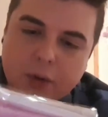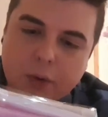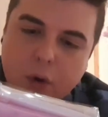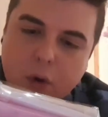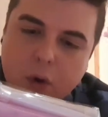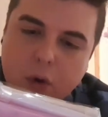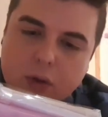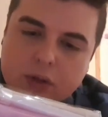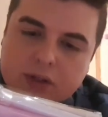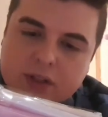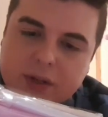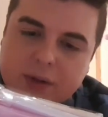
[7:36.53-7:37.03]
you
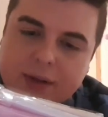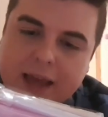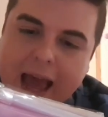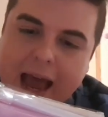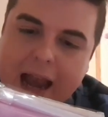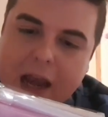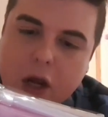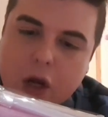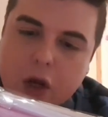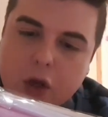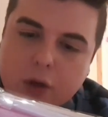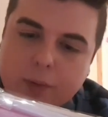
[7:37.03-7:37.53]
also
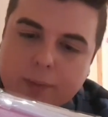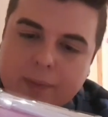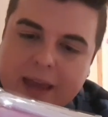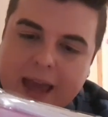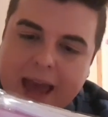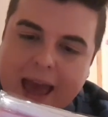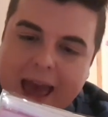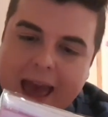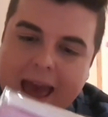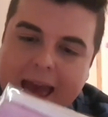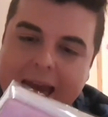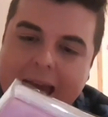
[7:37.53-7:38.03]
get
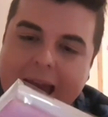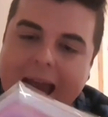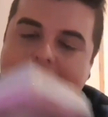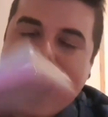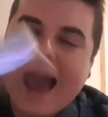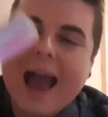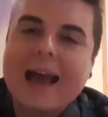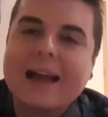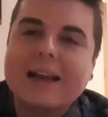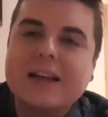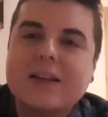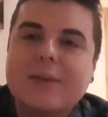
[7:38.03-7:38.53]
Lumiere
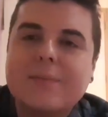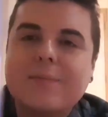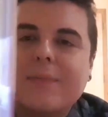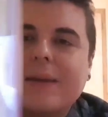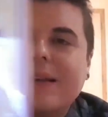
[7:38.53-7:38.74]
and